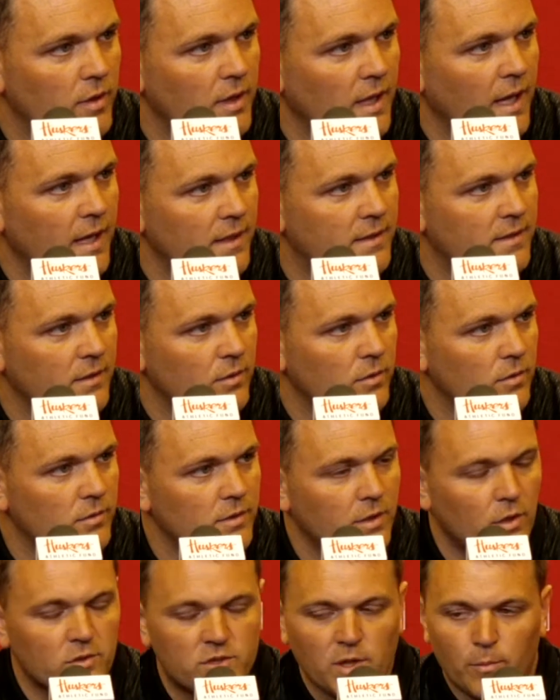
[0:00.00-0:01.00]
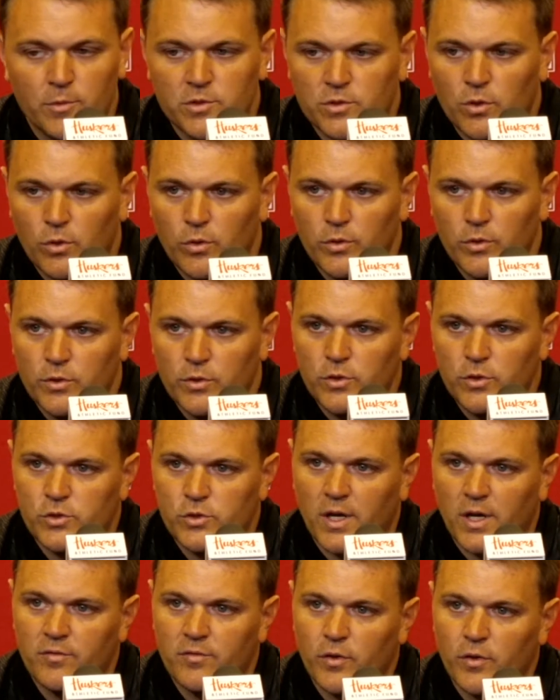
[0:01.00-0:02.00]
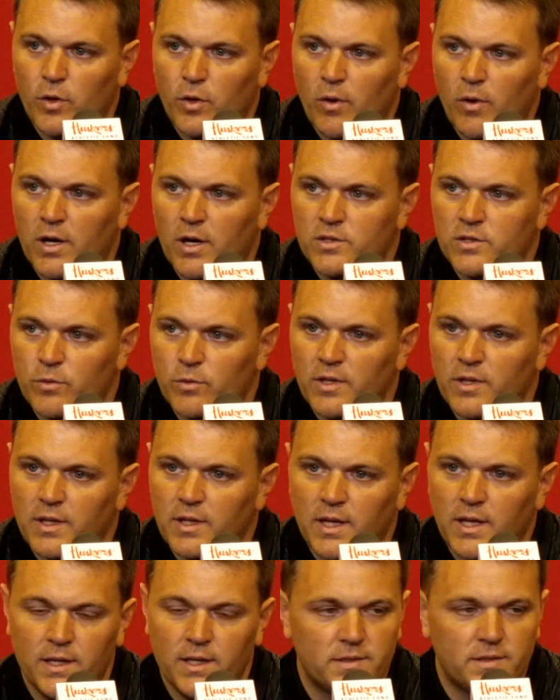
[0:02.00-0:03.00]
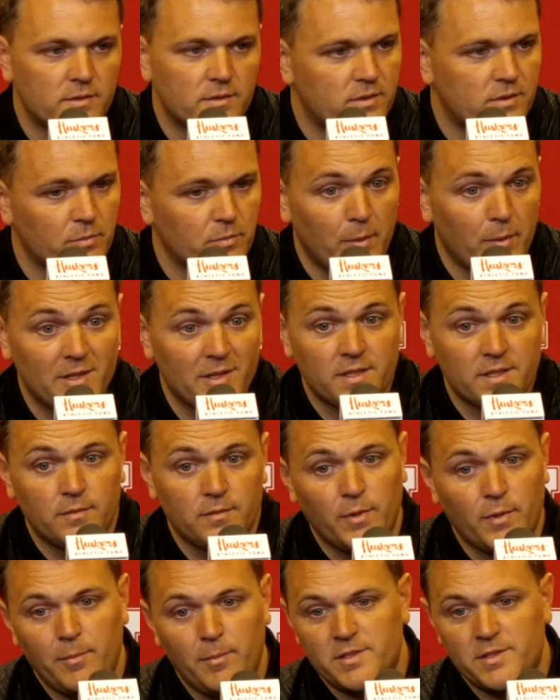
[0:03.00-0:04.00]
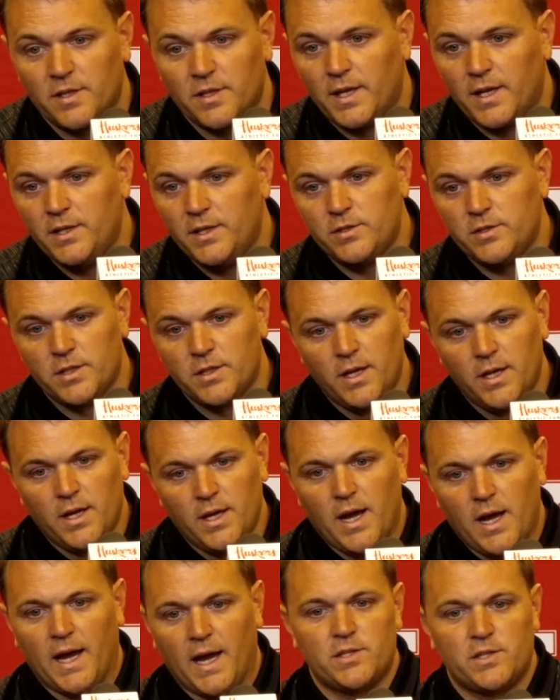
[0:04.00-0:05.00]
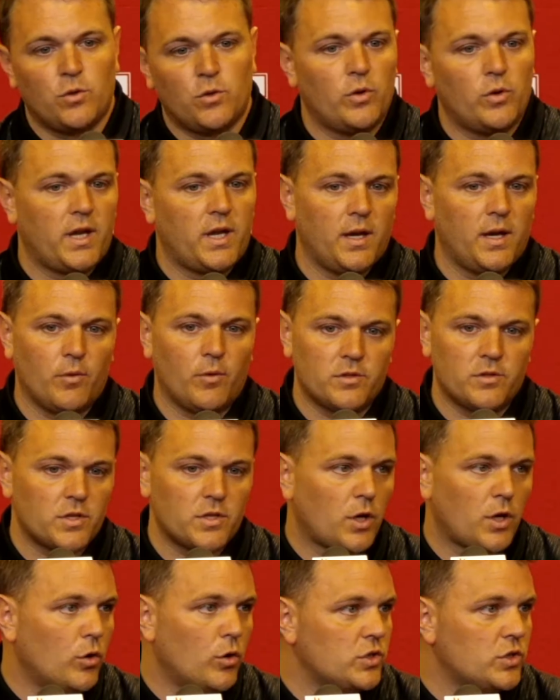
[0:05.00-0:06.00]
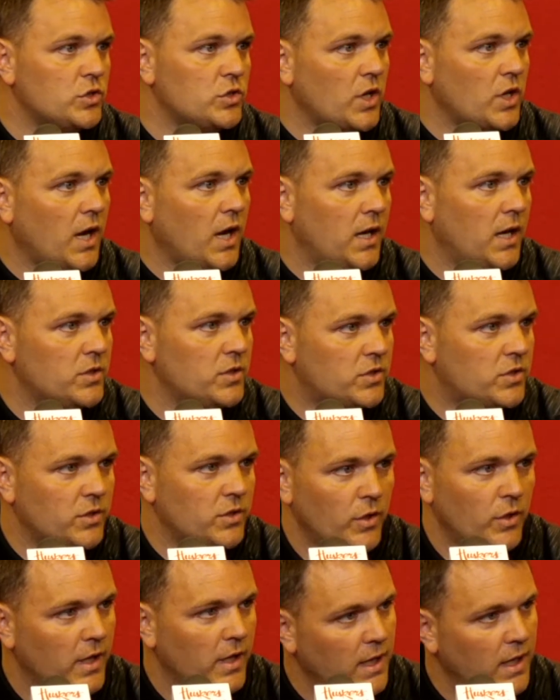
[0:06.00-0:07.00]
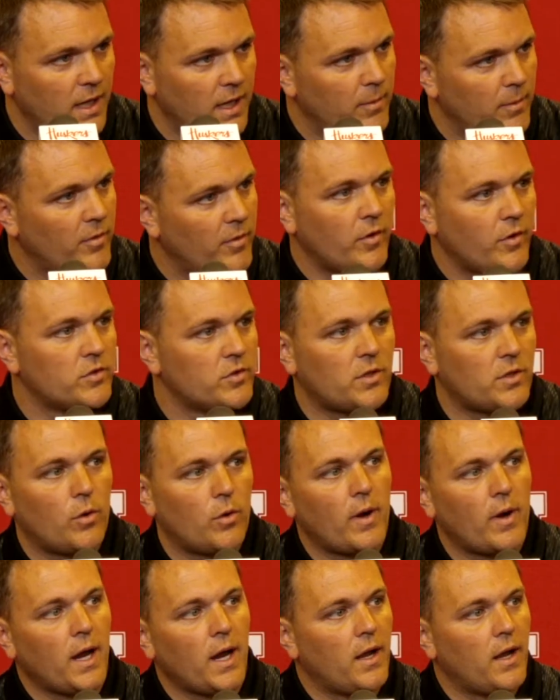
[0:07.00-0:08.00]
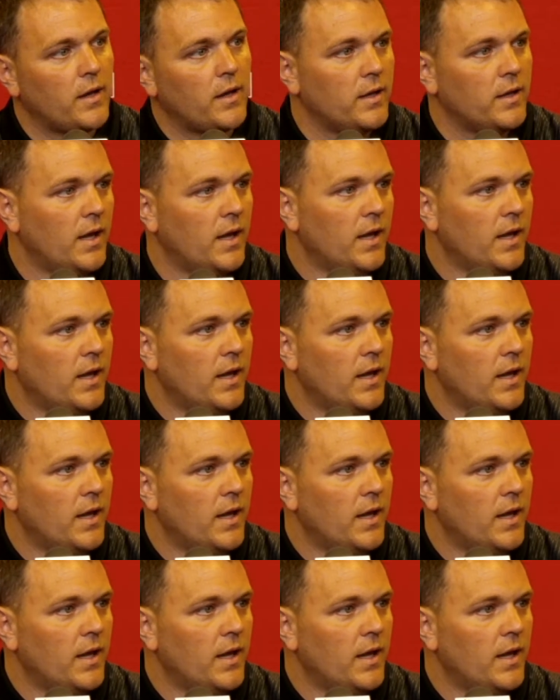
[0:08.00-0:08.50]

late till, you know, summer school, you're trying to fill your roster with the needs. And maybe it's a late high school kid where there's a coaching change. You didn't get him the first go around, and